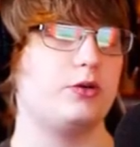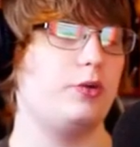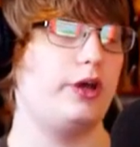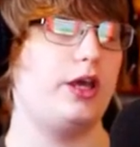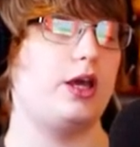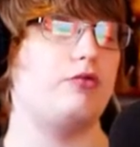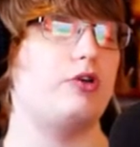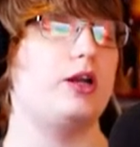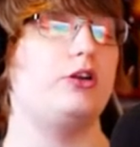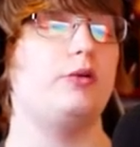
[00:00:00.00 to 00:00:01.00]
where you get
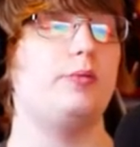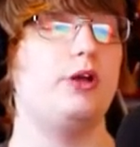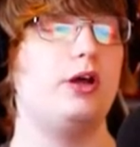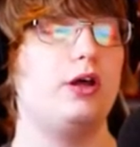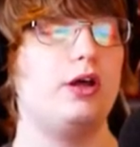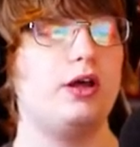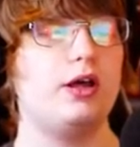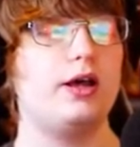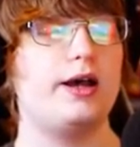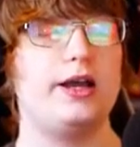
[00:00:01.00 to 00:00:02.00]
random
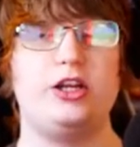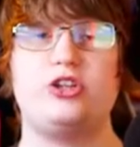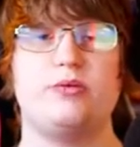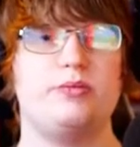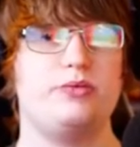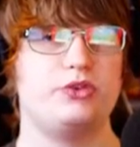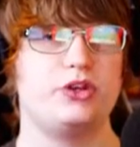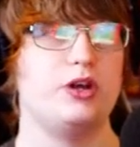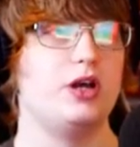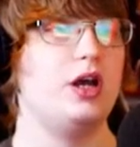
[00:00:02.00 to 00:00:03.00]
items.
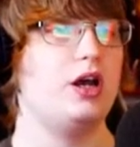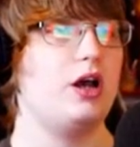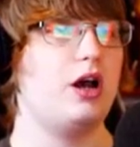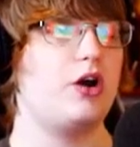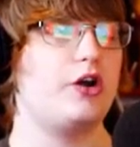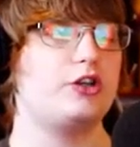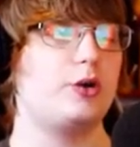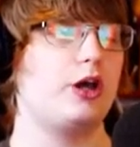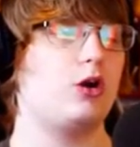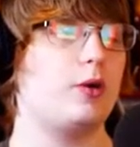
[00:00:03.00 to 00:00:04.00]
Alright, so we're
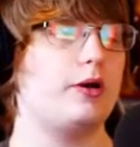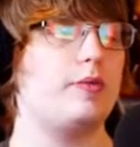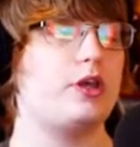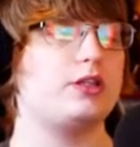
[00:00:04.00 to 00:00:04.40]
going to wipe this